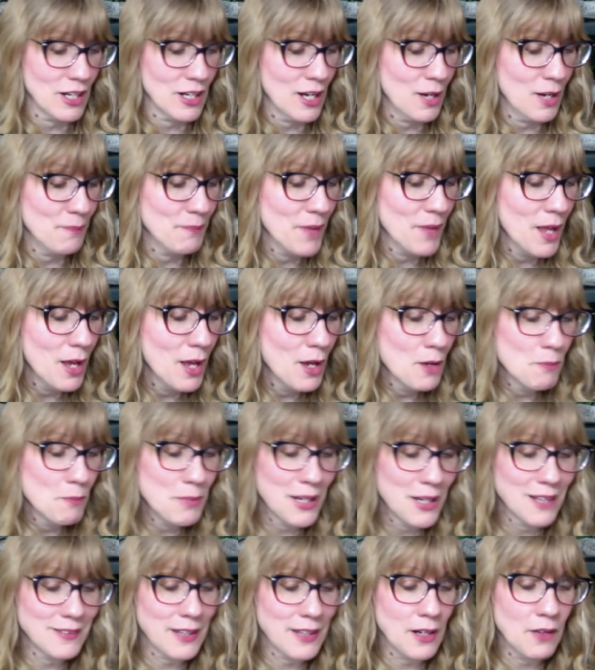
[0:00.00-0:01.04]
up
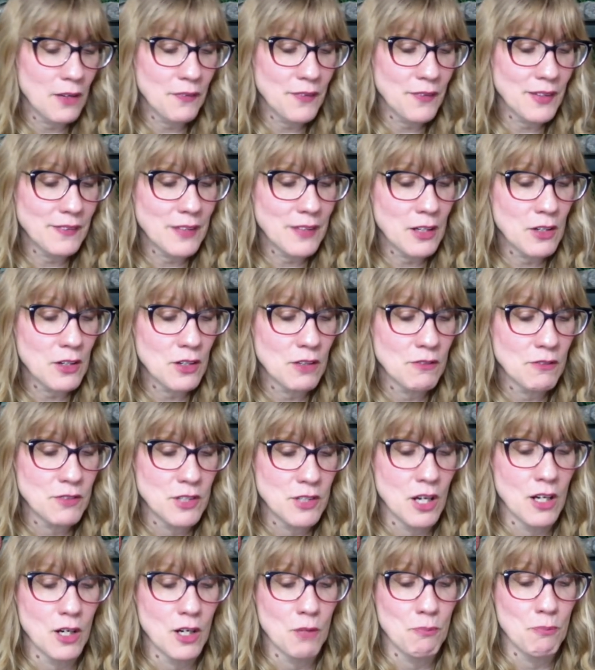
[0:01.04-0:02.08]
because I don't think they could have
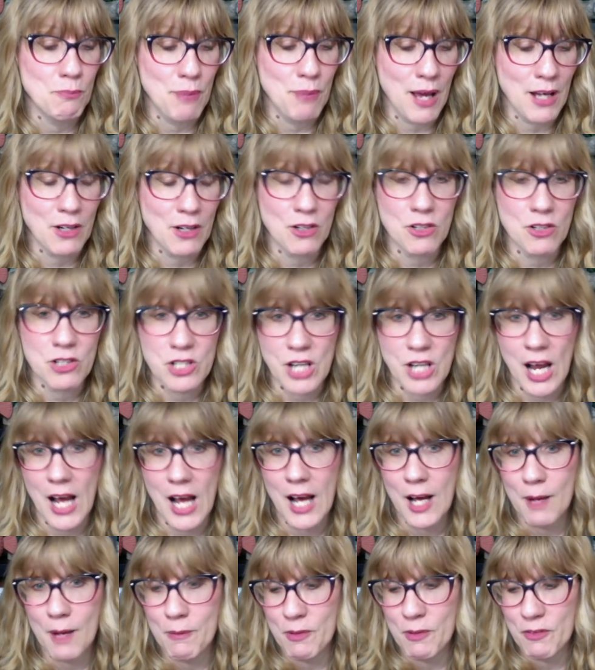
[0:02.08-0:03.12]
done a better
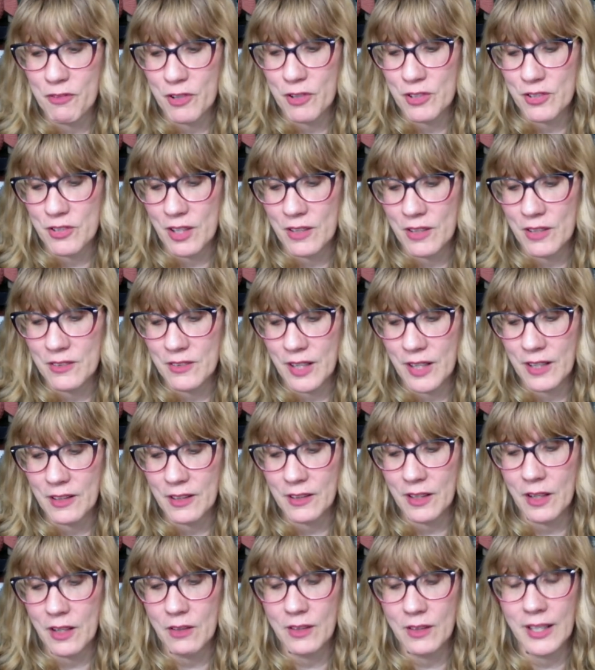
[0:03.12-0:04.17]
job for Sunset
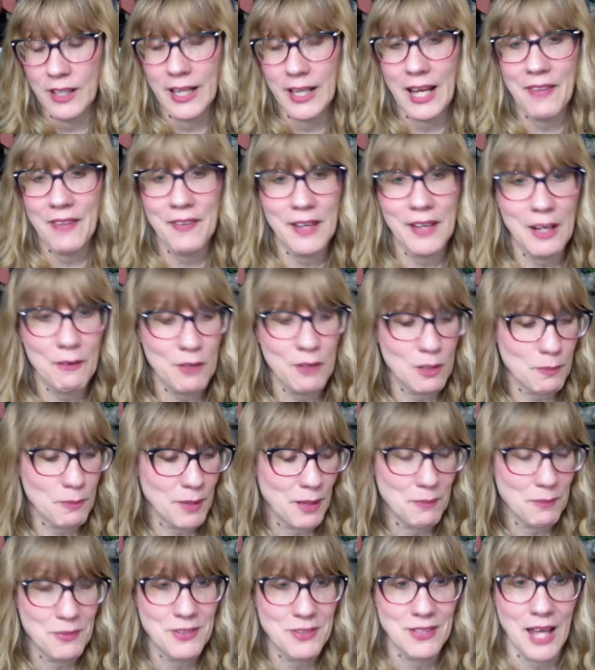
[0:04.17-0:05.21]
Glow. Like I think I would have been
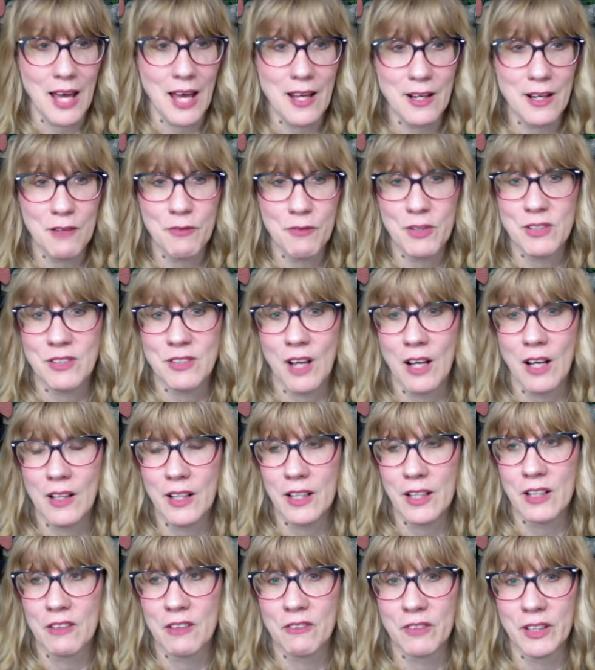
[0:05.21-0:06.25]
upset if we saw
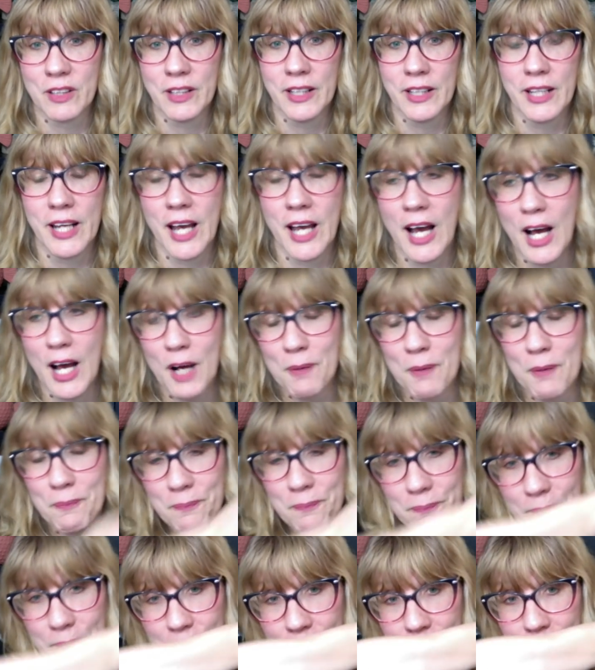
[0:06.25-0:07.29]
like a really
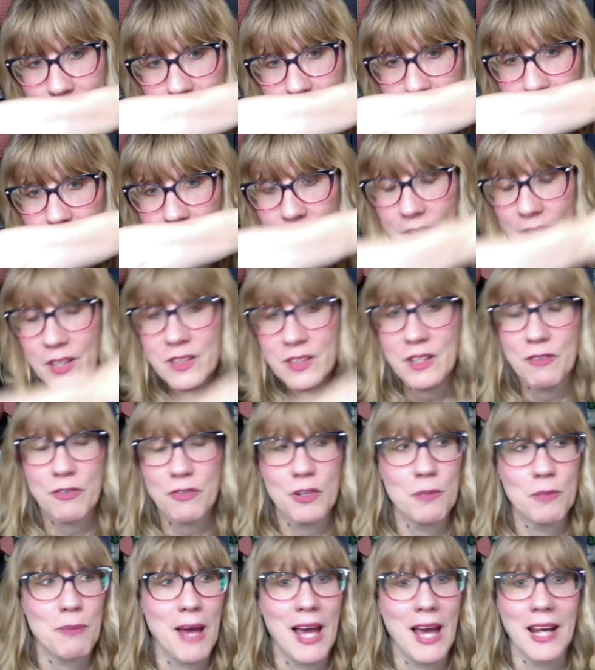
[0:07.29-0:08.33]
um
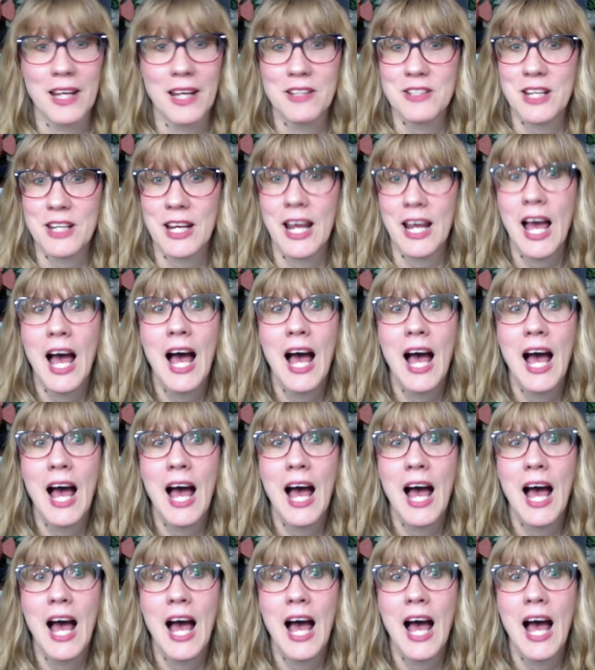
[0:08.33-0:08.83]
different packaging.